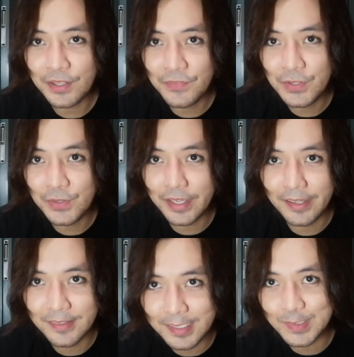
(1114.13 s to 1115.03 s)
of view
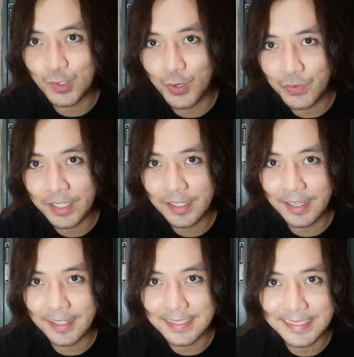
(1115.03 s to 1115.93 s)
in the story
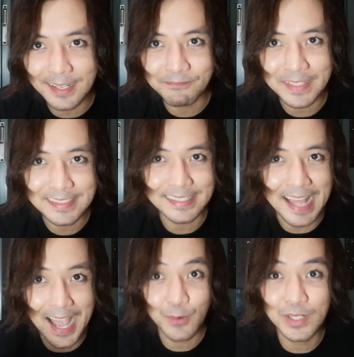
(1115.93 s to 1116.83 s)
is something that
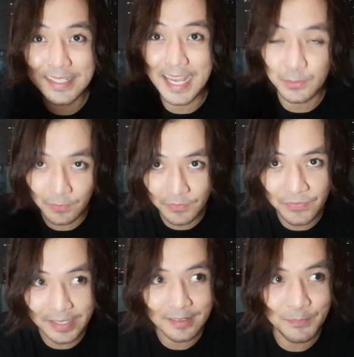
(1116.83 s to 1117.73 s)
I will not
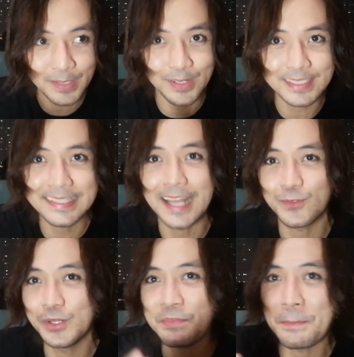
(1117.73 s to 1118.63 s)
reveal because that
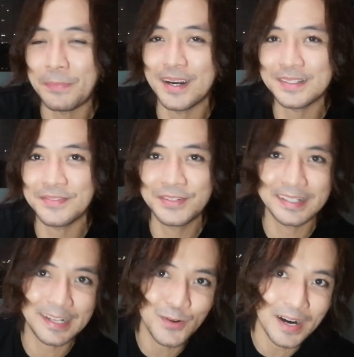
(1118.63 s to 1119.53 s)
will be part of
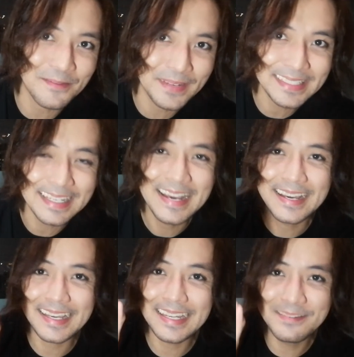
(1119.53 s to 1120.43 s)
your requirement
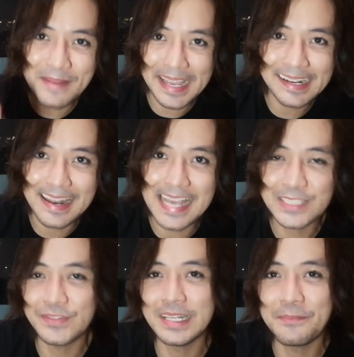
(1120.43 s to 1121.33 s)
in my
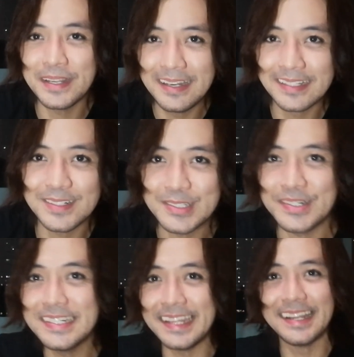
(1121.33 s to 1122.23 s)
class Philippine
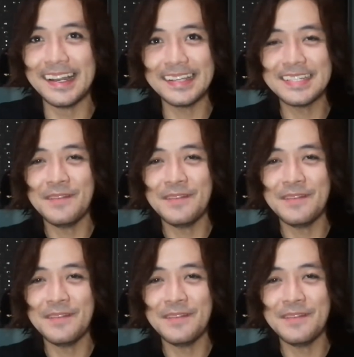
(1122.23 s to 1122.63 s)
Literature in English.